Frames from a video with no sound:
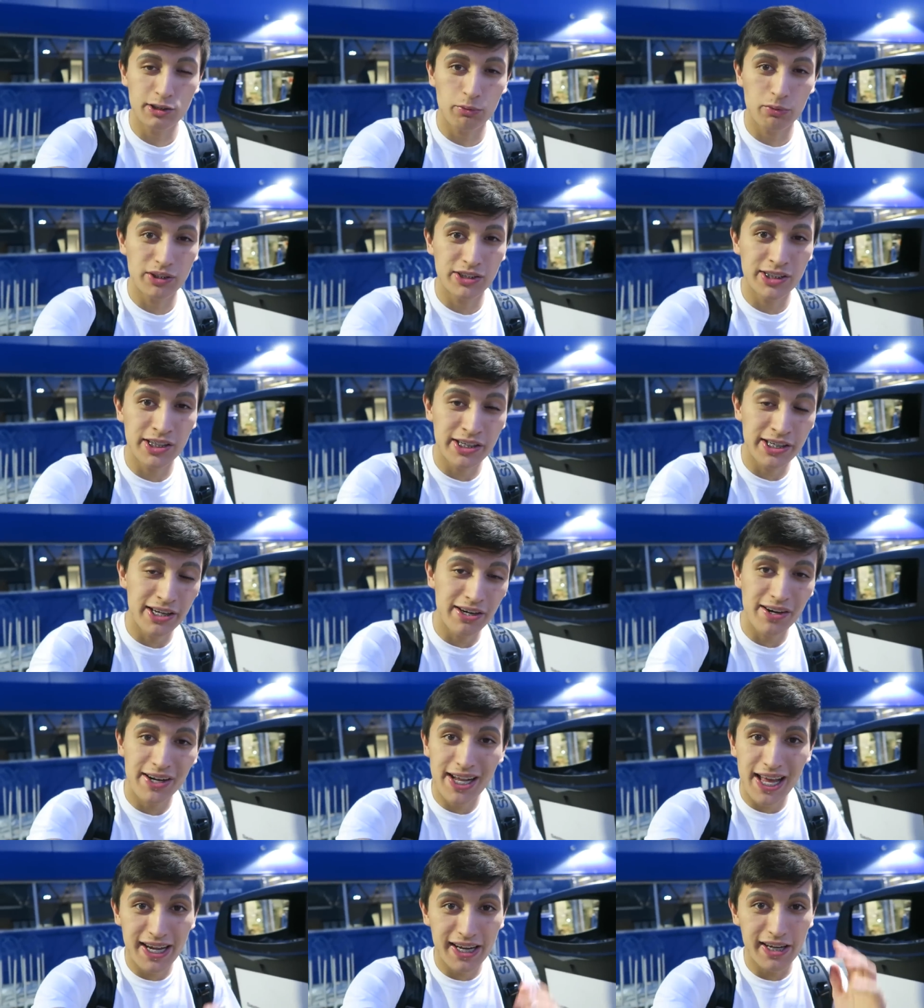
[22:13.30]
so we're done
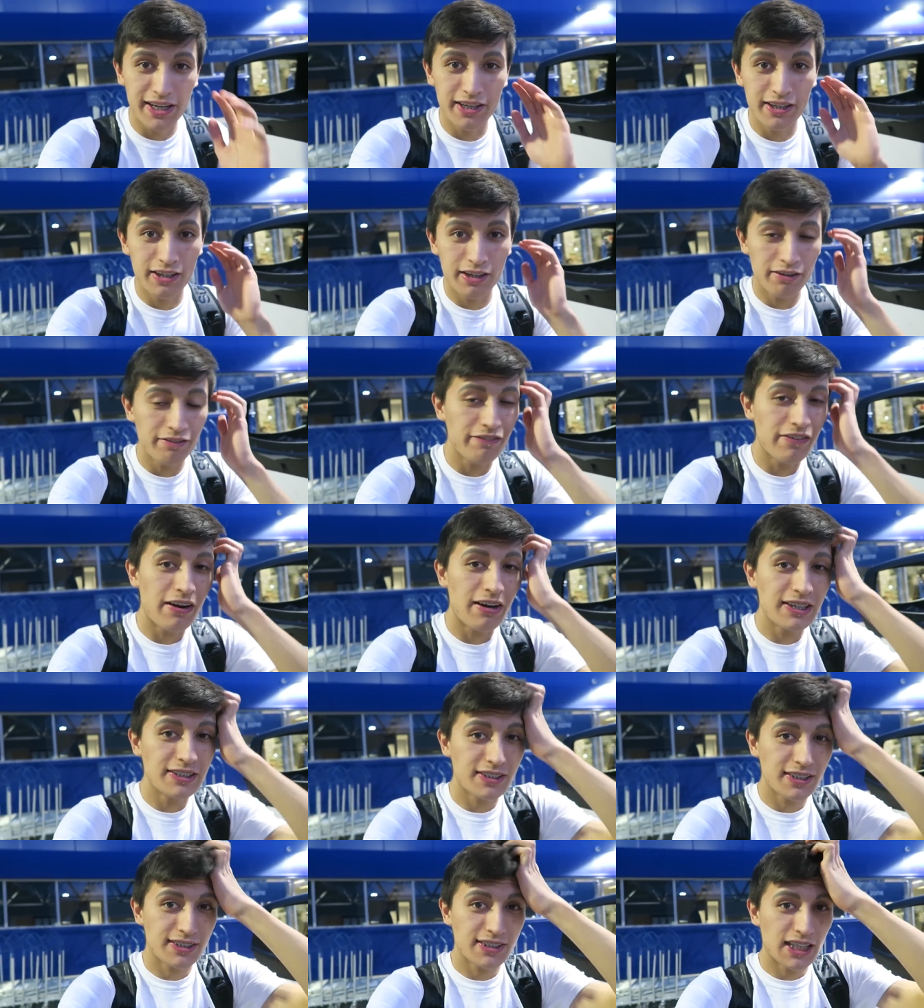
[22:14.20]
here at IKEA.
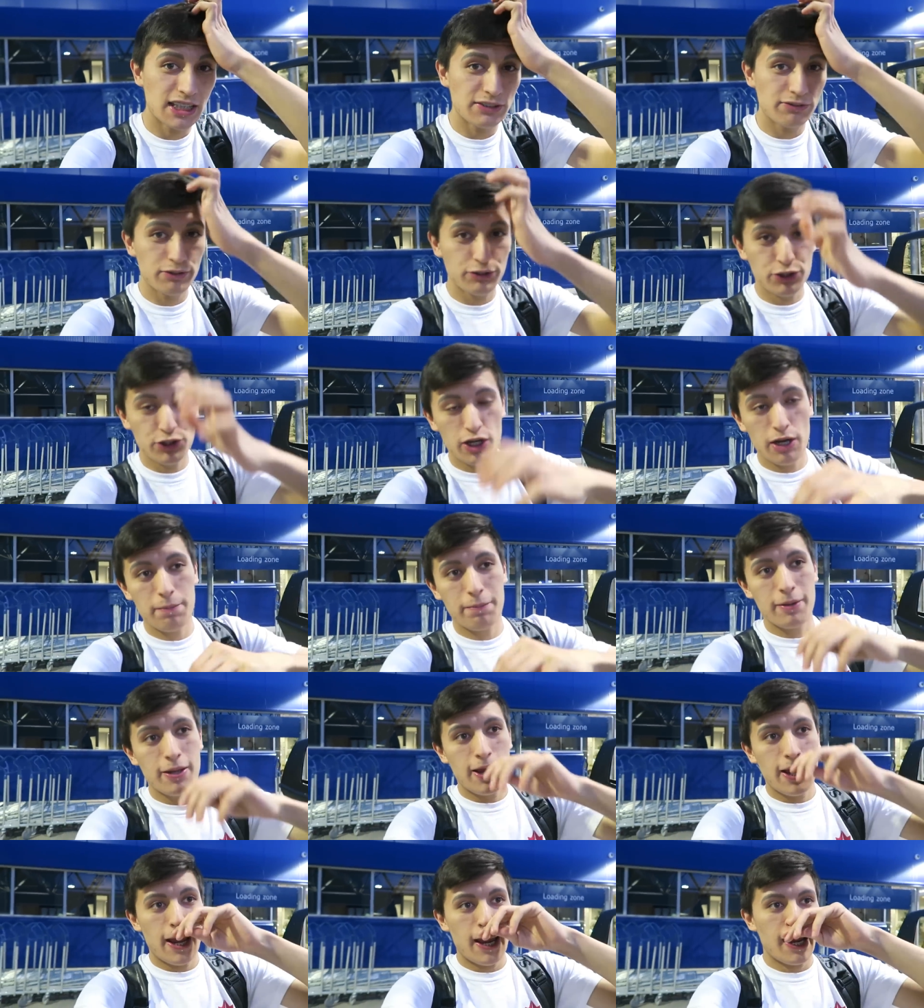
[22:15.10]
Very successful trip.
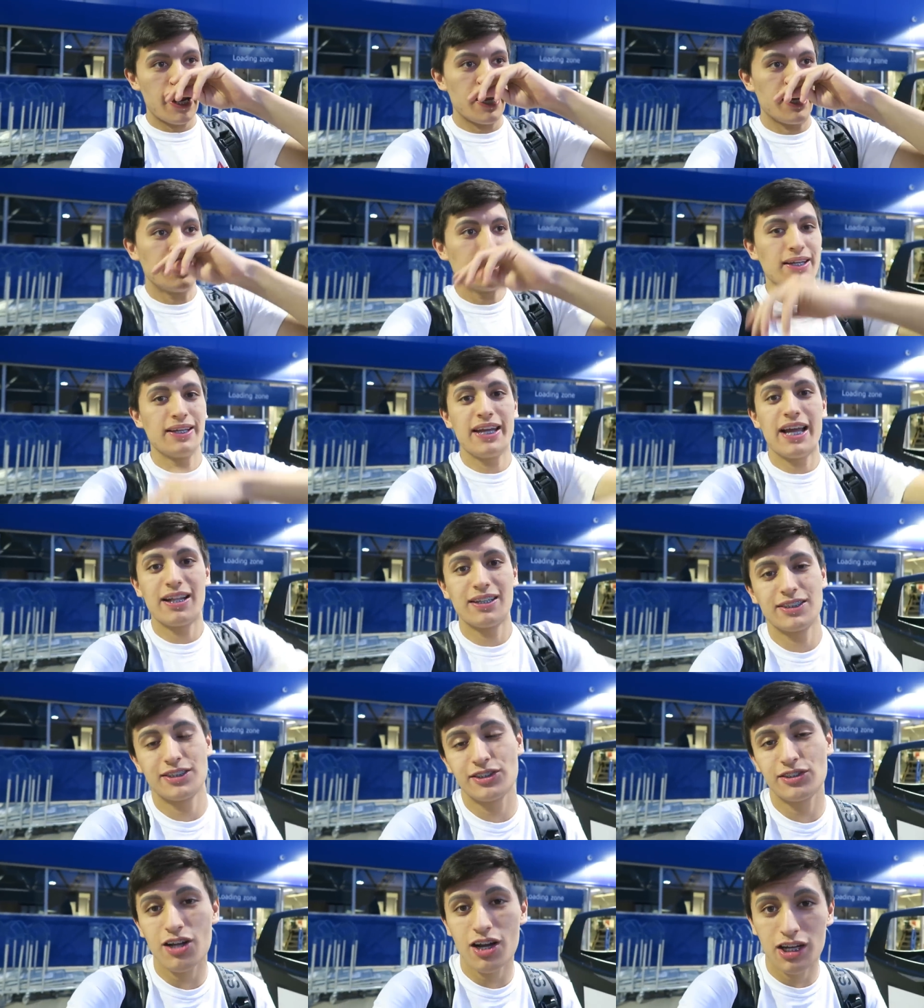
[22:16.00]
And yeah,
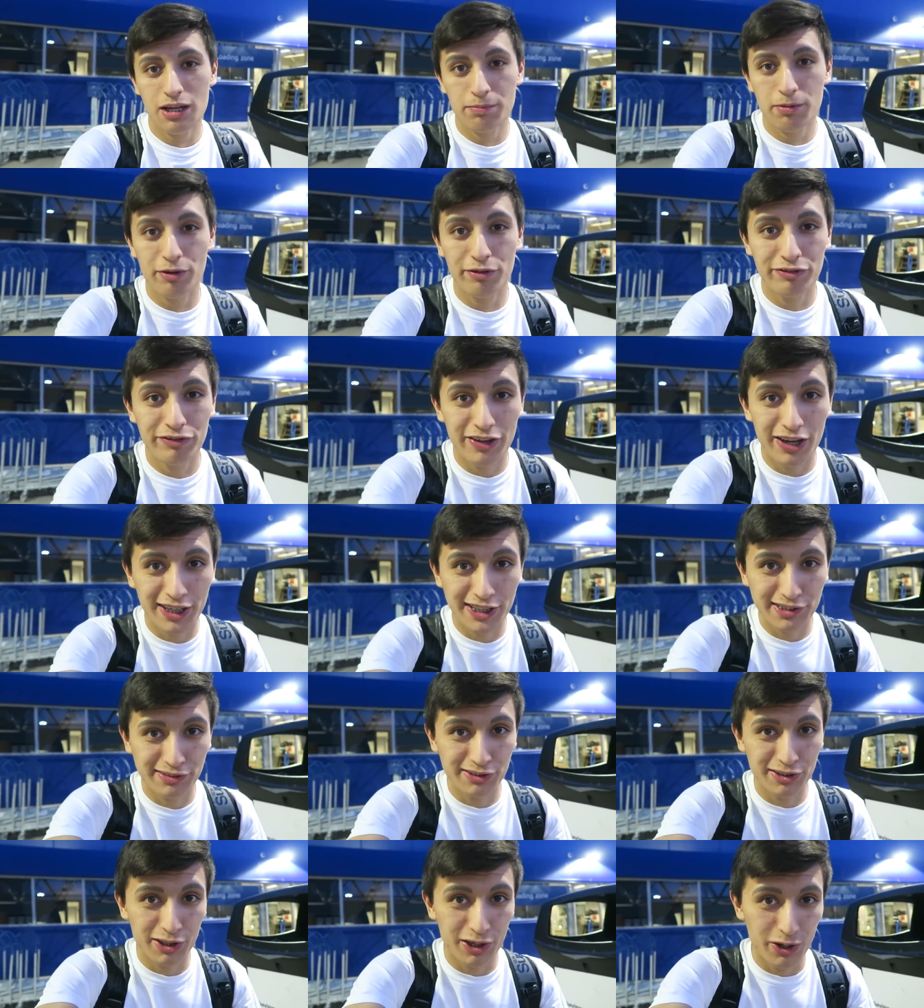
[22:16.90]
let's just talk about fakes
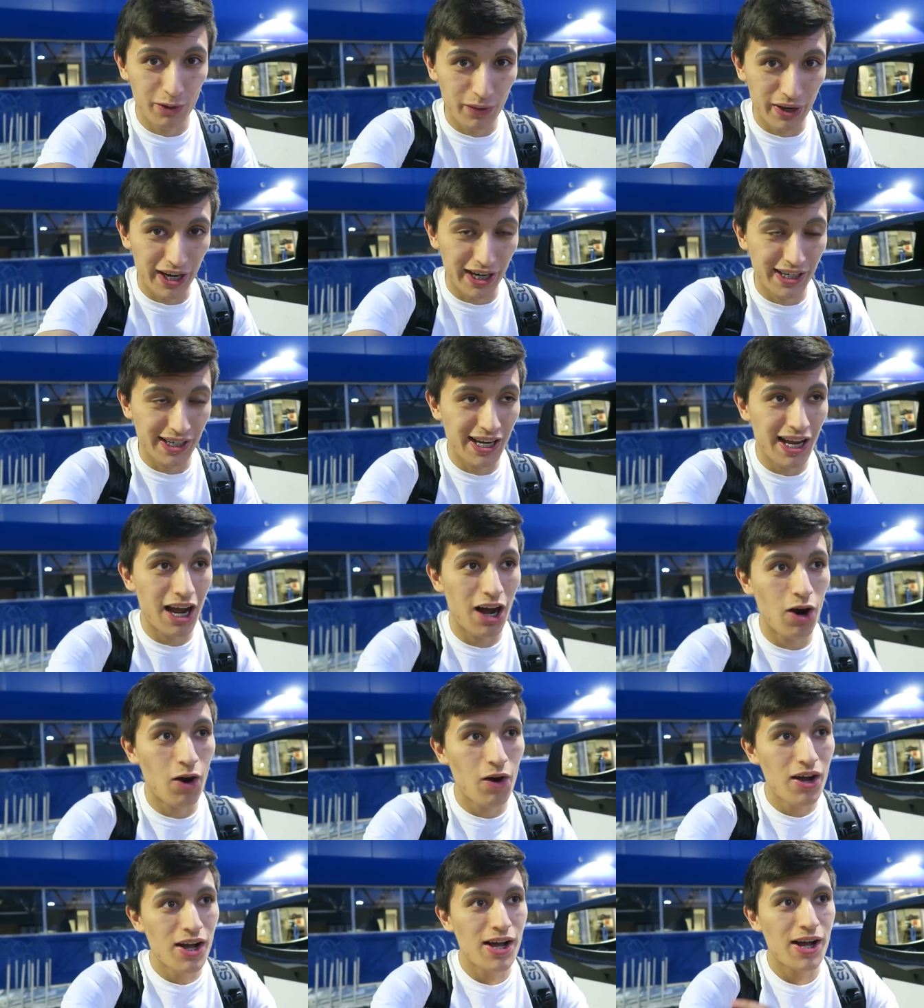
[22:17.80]
real quick.
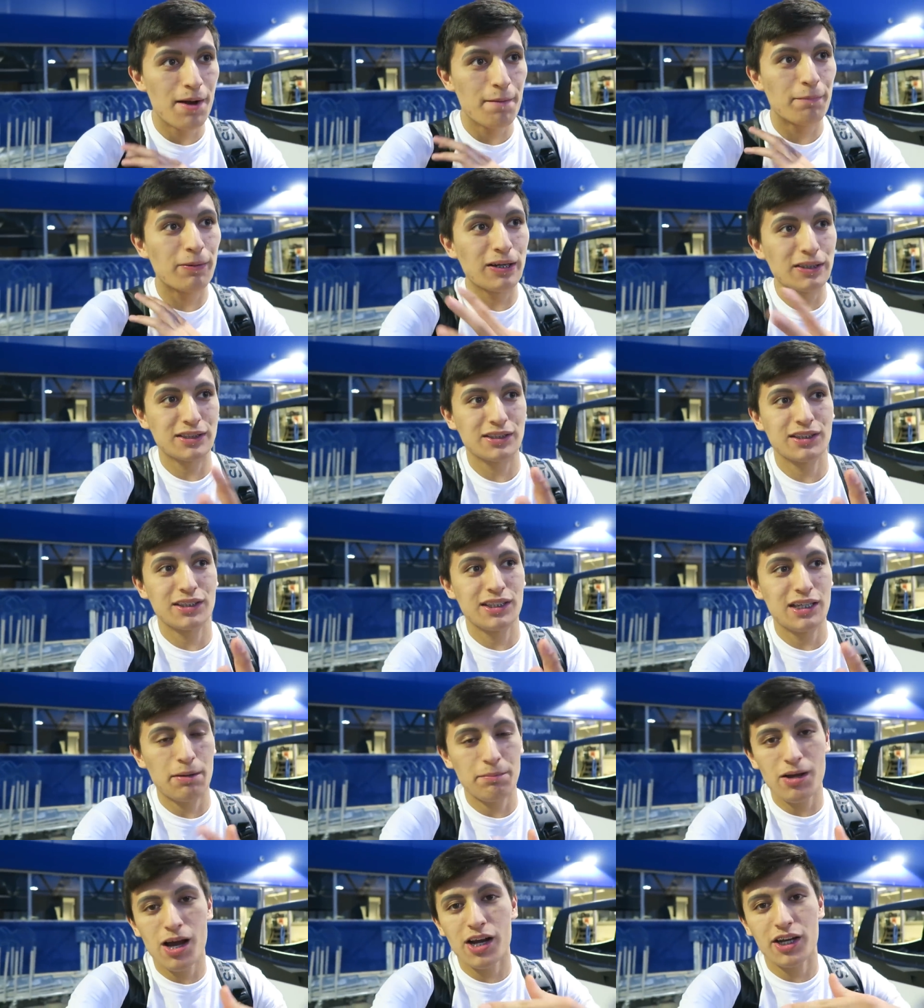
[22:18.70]
Now,
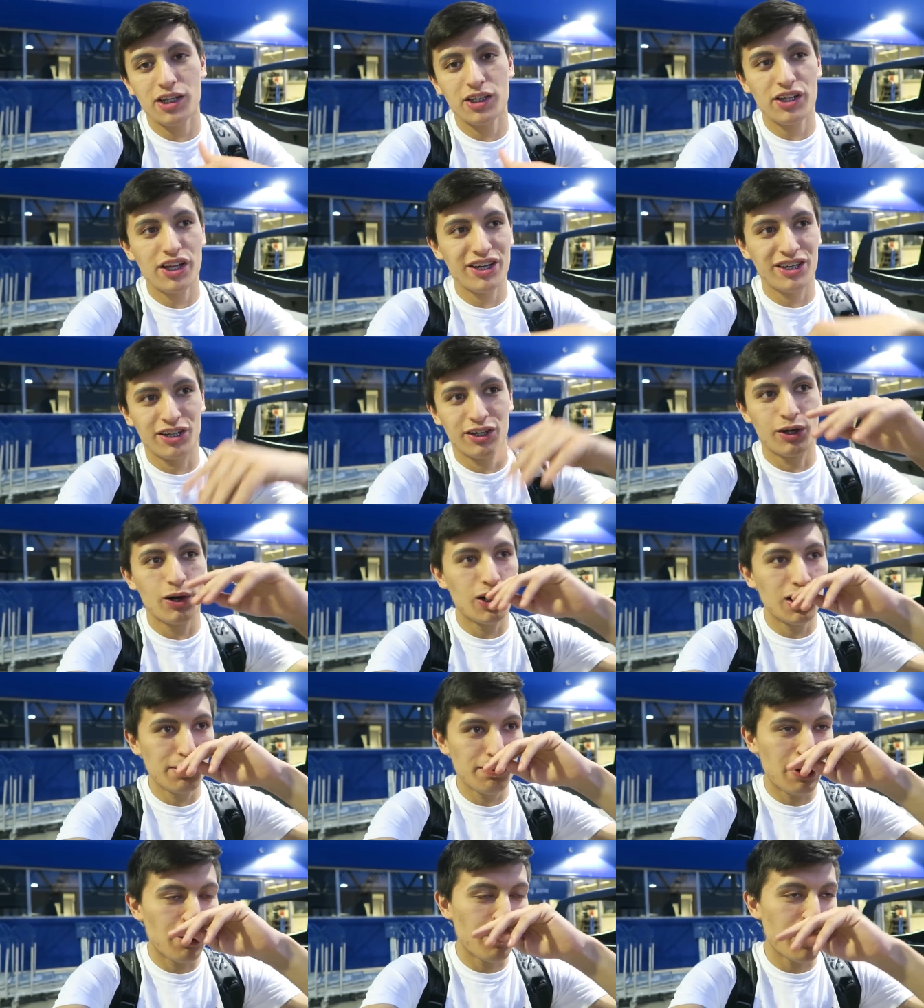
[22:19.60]
personally, I'm not gonna like go
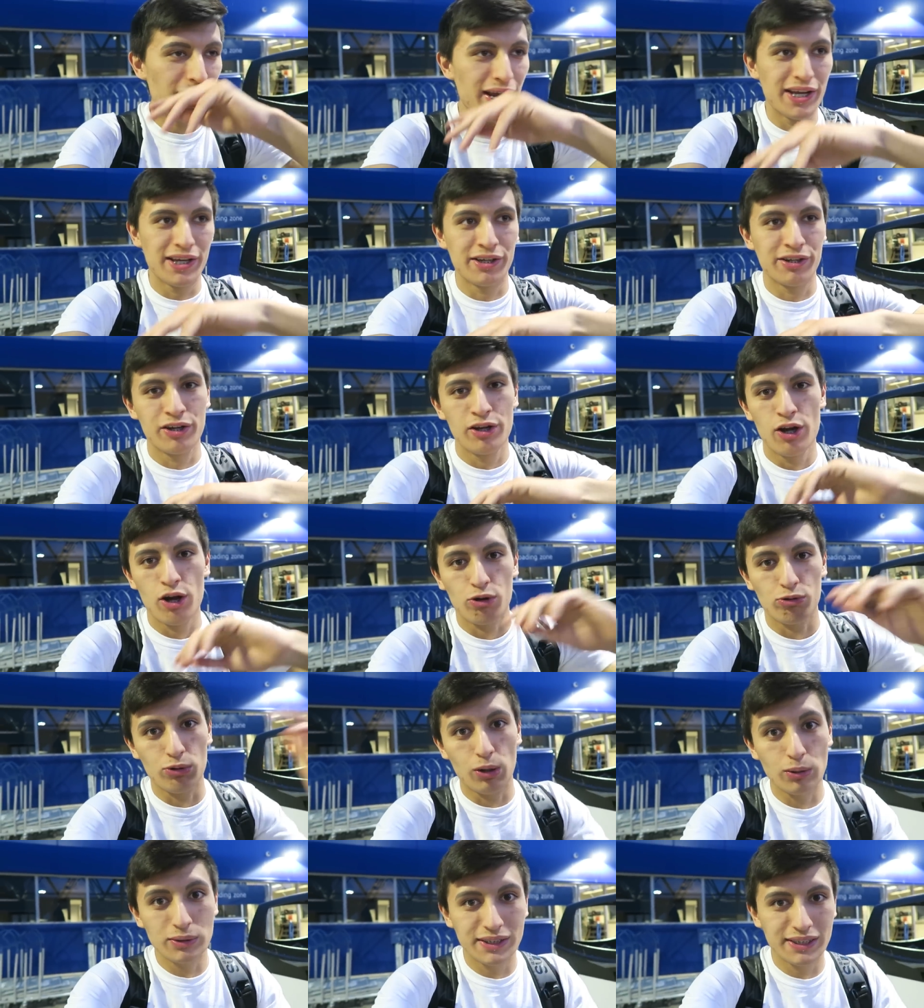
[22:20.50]
out of my way and
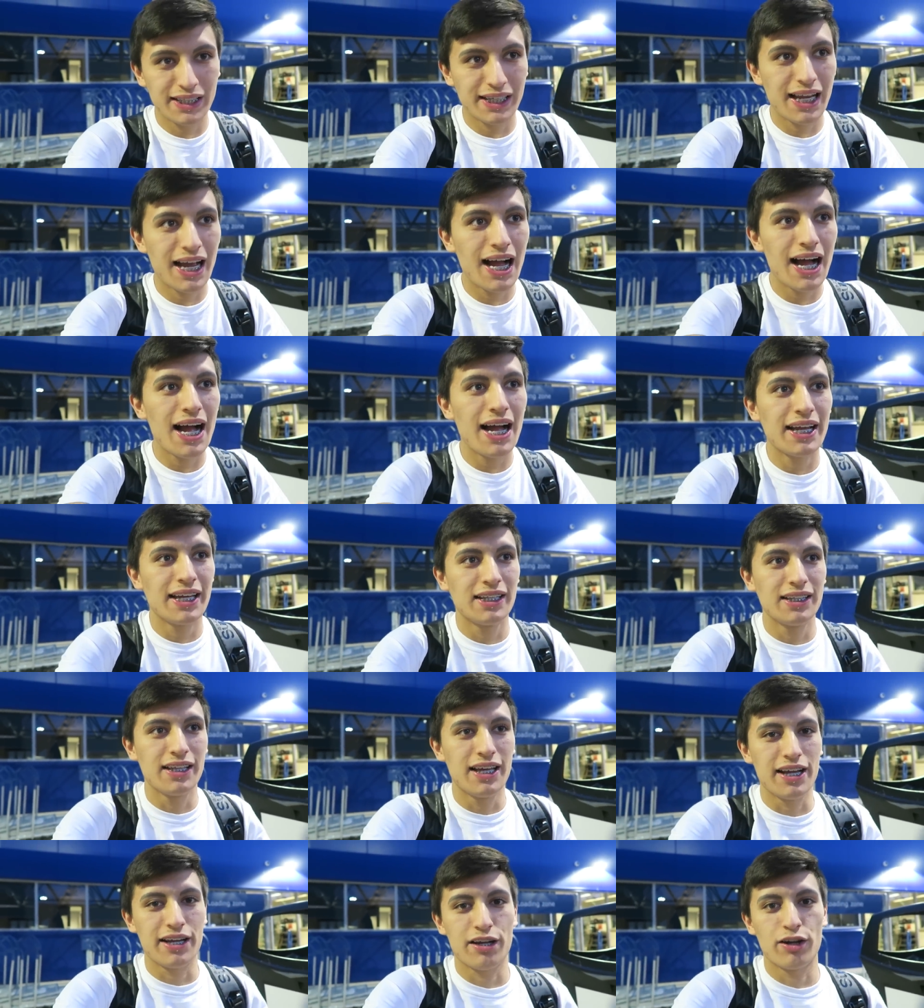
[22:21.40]
roast the guy
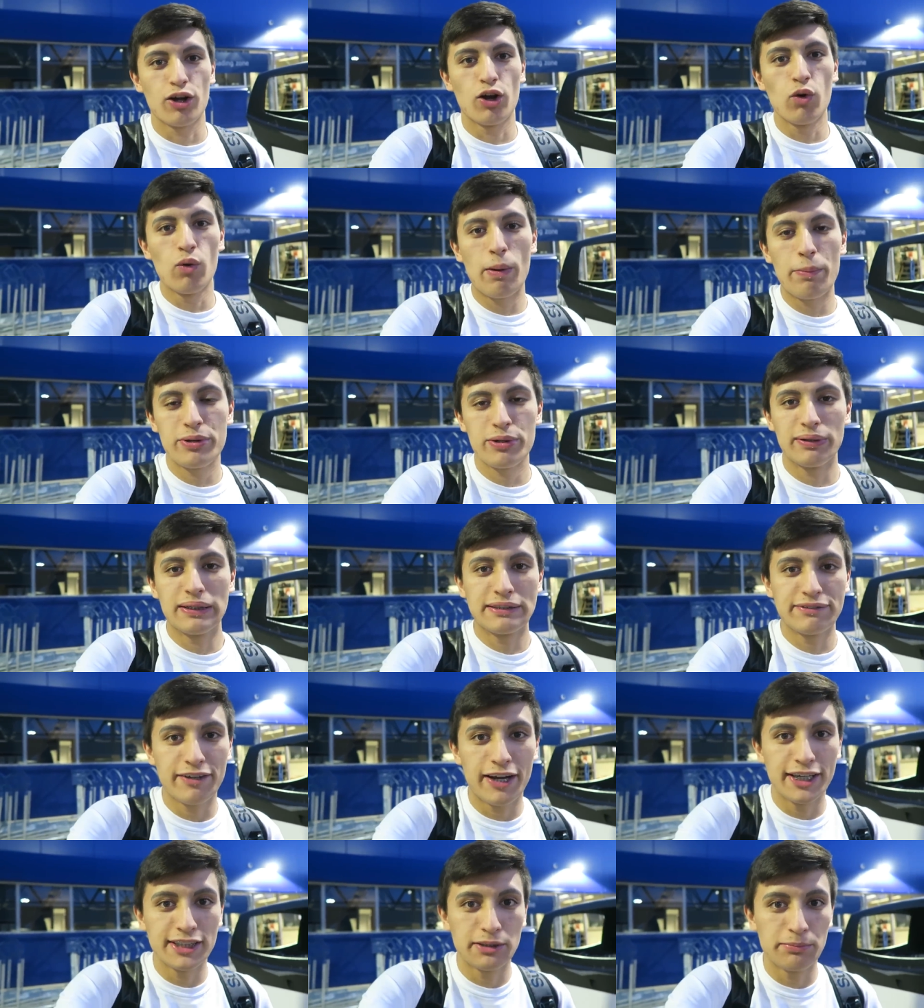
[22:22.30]
and like go up to his
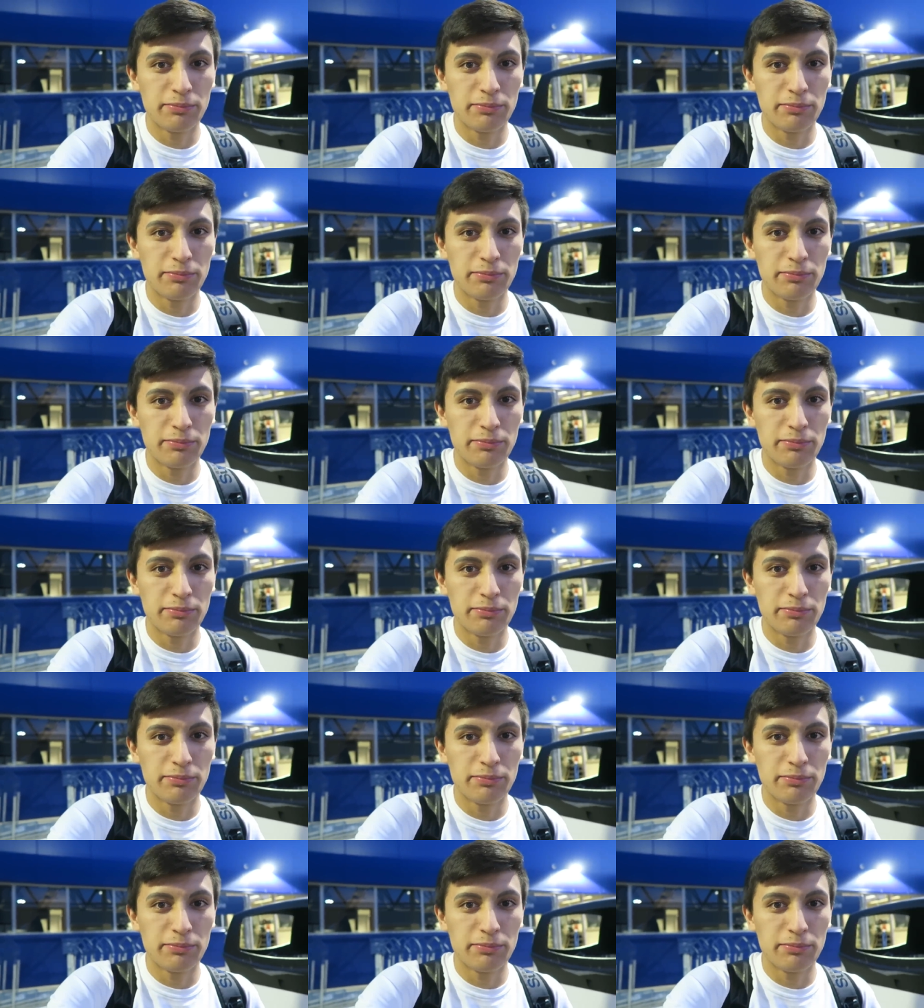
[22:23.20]
face